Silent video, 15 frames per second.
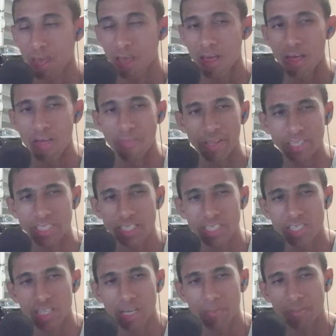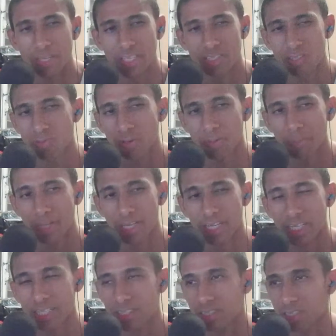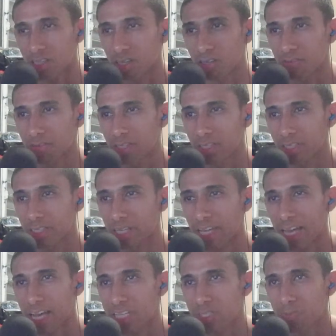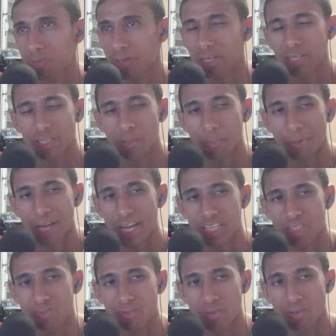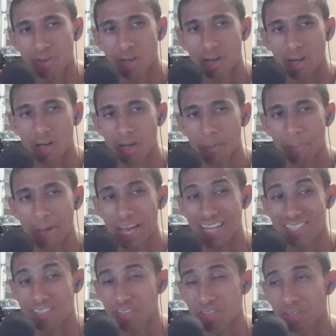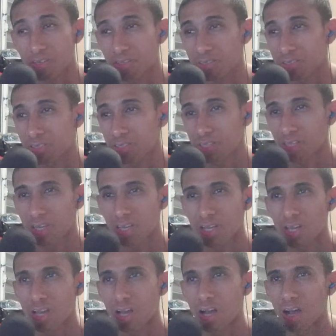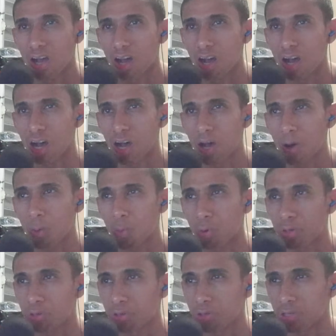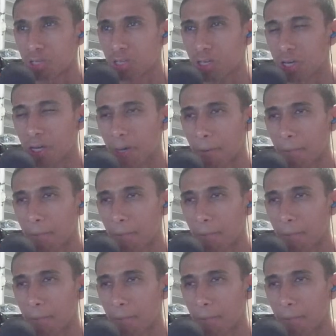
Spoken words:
It's repeating itself. It has been in the past years with the I